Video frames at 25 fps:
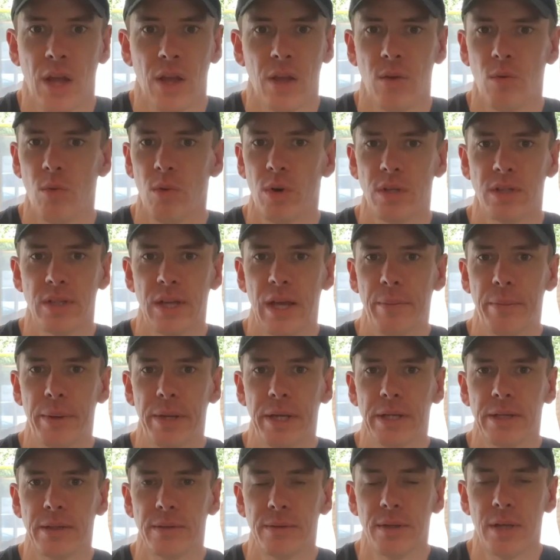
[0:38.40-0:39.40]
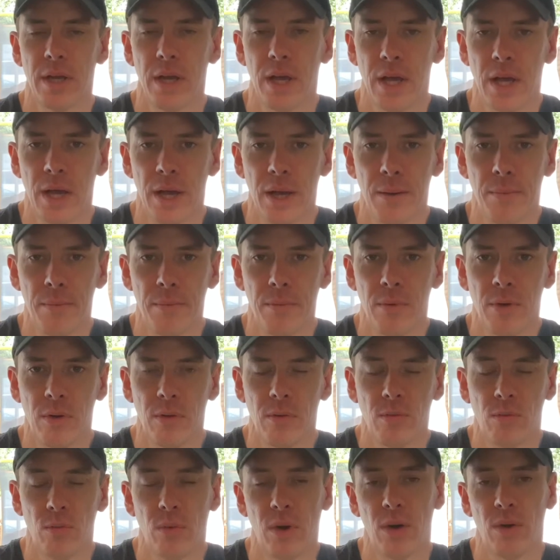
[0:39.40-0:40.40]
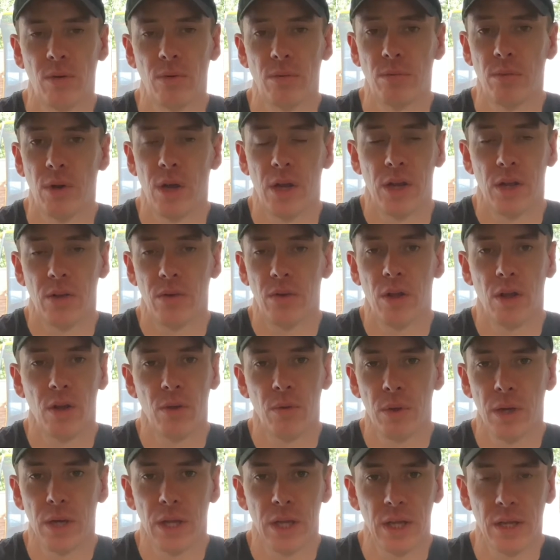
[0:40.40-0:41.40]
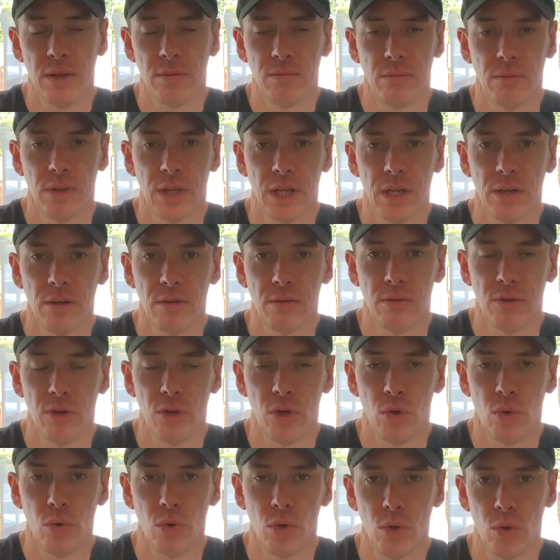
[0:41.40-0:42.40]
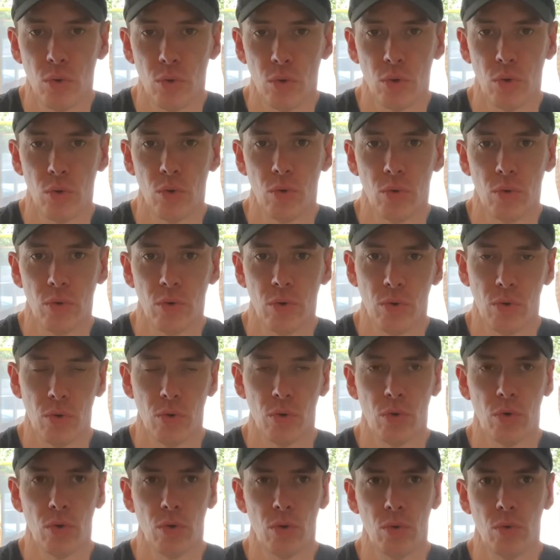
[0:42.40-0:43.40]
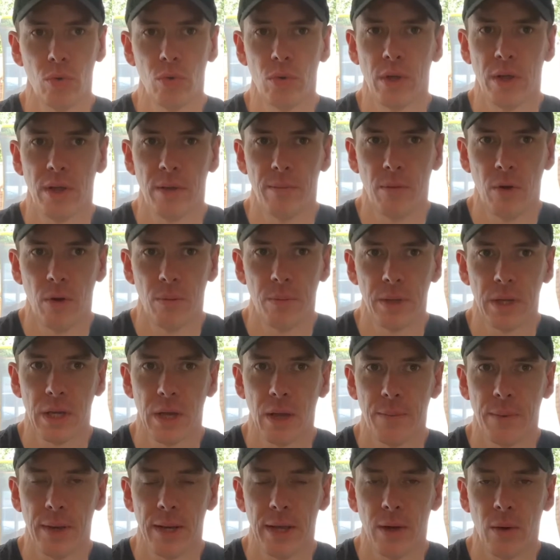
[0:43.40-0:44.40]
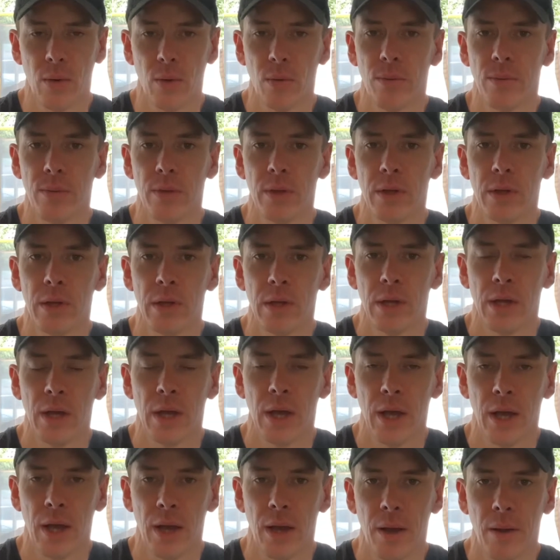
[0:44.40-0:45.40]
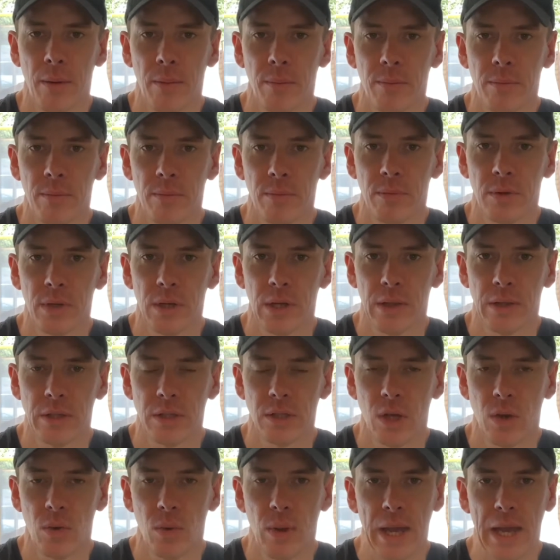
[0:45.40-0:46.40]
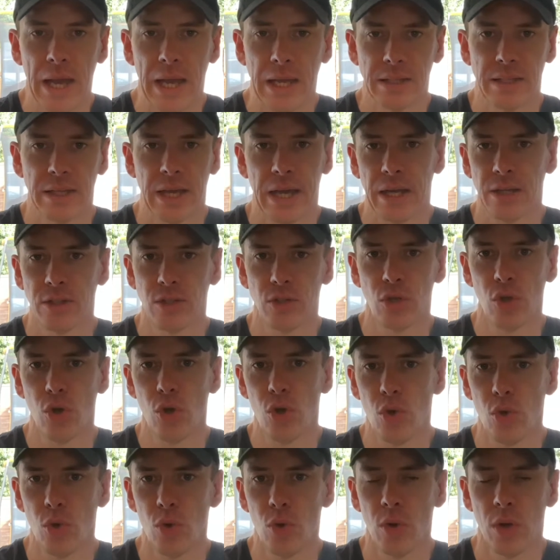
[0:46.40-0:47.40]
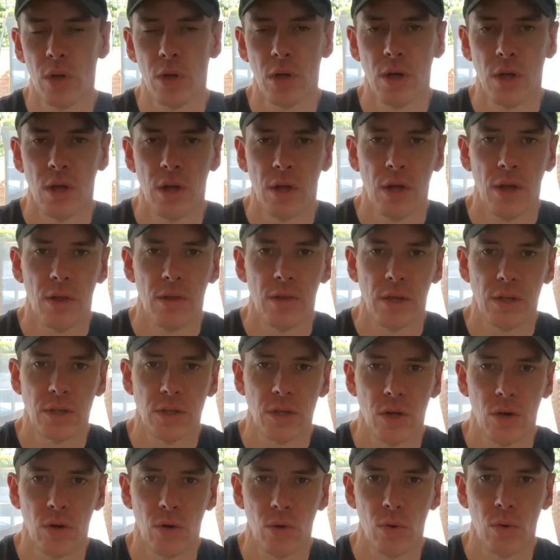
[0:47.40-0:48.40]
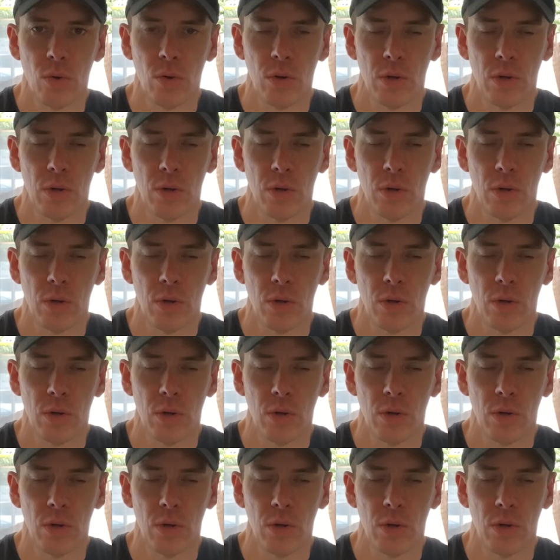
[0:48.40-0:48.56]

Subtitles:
What does that mean? Well, I don't know anything new that might be coming out. There's no AirTags 2, there's no